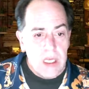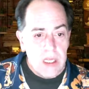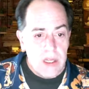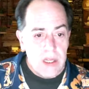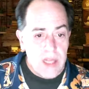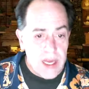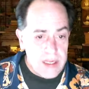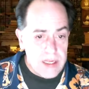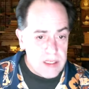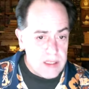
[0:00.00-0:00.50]

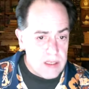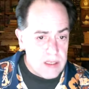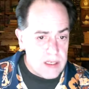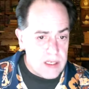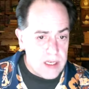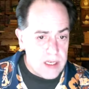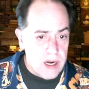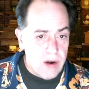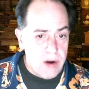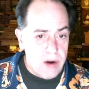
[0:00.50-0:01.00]
That's the
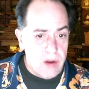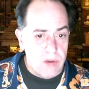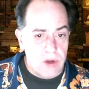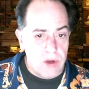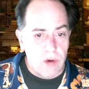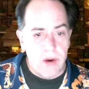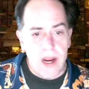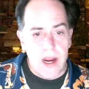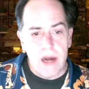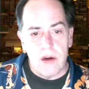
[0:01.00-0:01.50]
scenario the
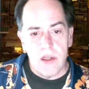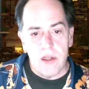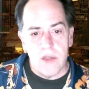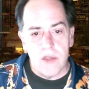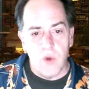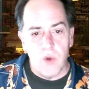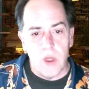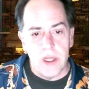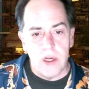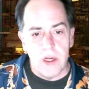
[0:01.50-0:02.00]
creators
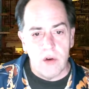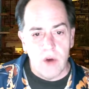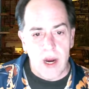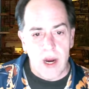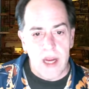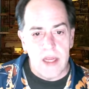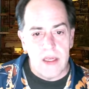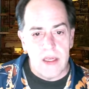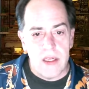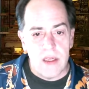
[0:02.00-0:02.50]
of Will and
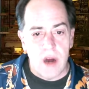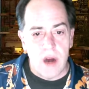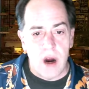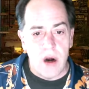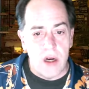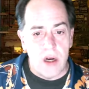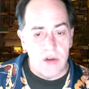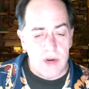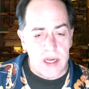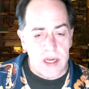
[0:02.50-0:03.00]
Grace
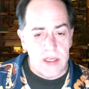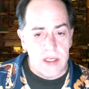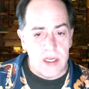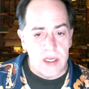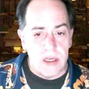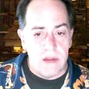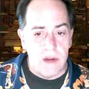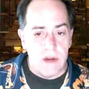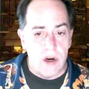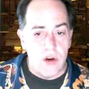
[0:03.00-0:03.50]
are
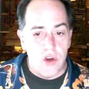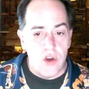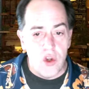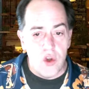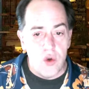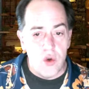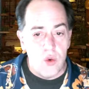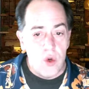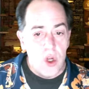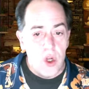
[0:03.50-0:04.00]
addressing in their
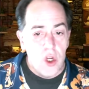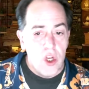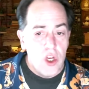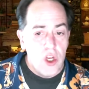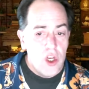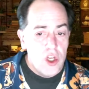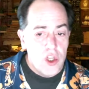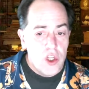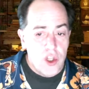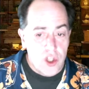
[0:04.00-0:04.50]
new
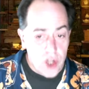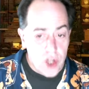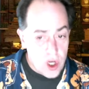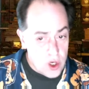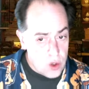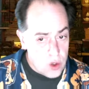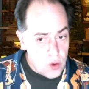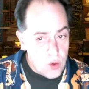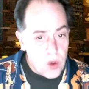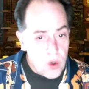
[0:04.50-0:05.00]

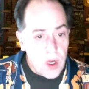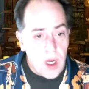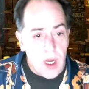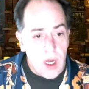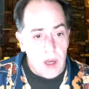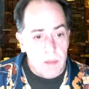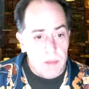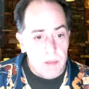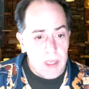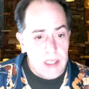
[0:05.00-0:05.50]
show,
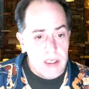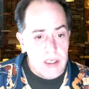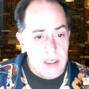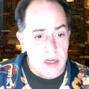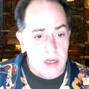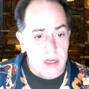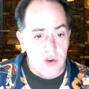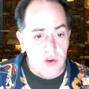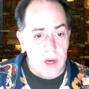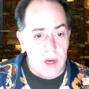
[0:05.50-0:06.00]

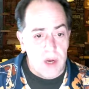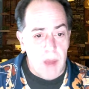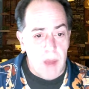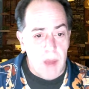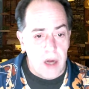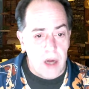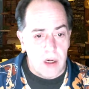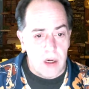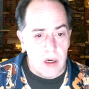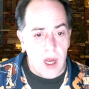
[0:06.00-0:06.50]
Mid-Century
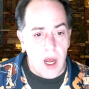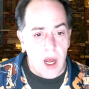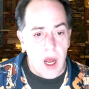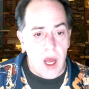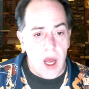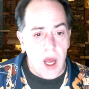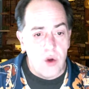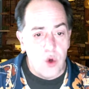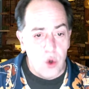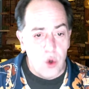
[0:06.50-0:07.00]
Modern,
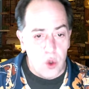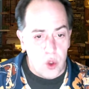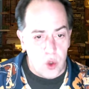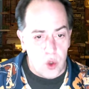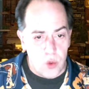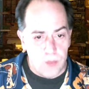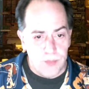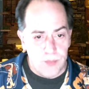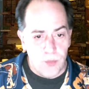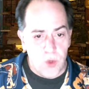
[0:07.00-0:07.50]
on
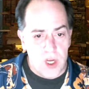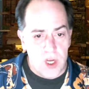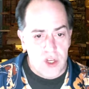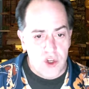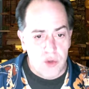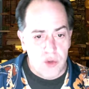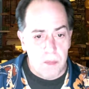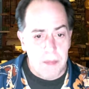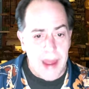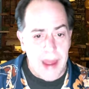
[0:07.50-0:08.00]
Hulu,
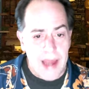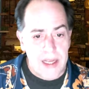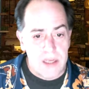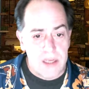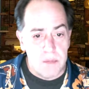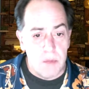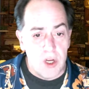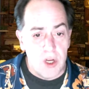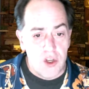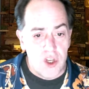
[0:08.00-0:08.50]
which
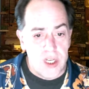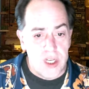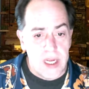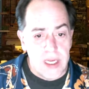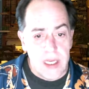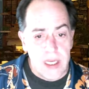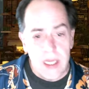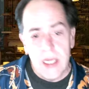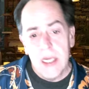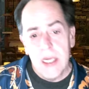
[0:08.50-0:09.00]
Max
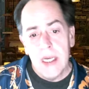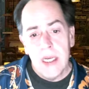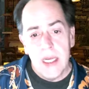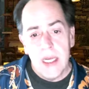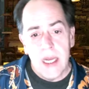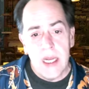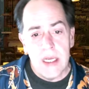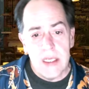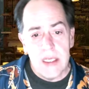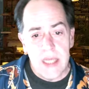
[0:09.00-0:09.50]
Mutchnick
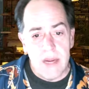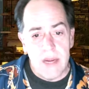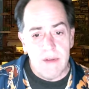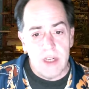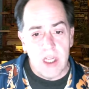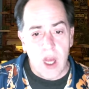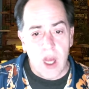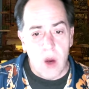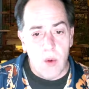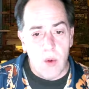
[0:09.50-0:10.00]
and
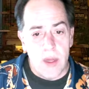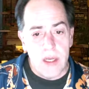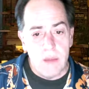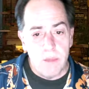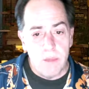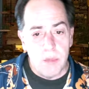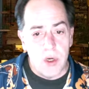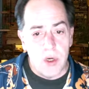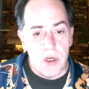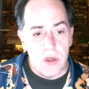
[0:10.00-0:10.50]
David
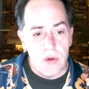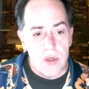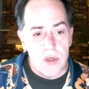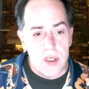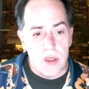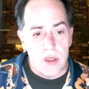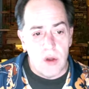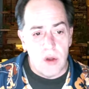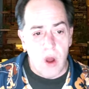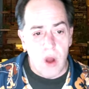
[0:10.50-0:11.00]
Kohan
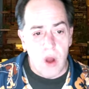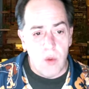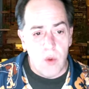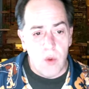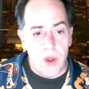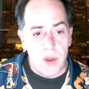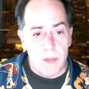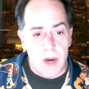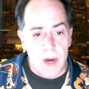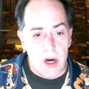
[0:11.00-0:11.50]
produced along
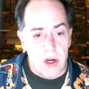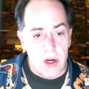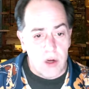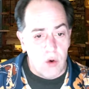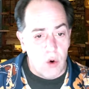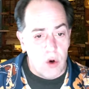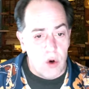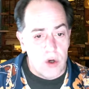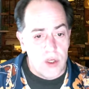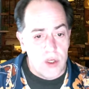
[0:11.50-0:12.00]
with American
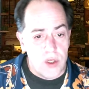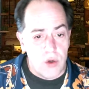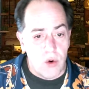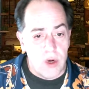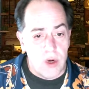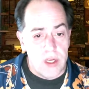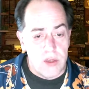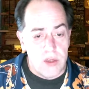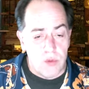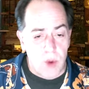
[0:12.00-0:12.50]
Horror
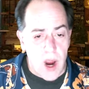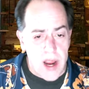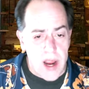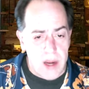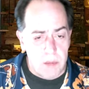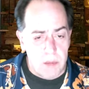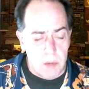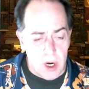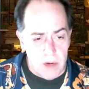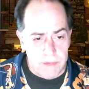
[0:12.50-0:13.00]
Stories'
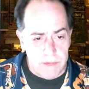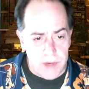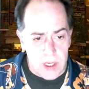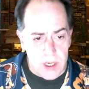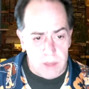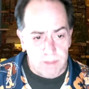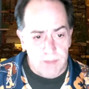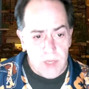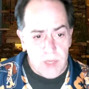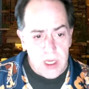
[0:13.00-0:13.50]
Ryan Murphy.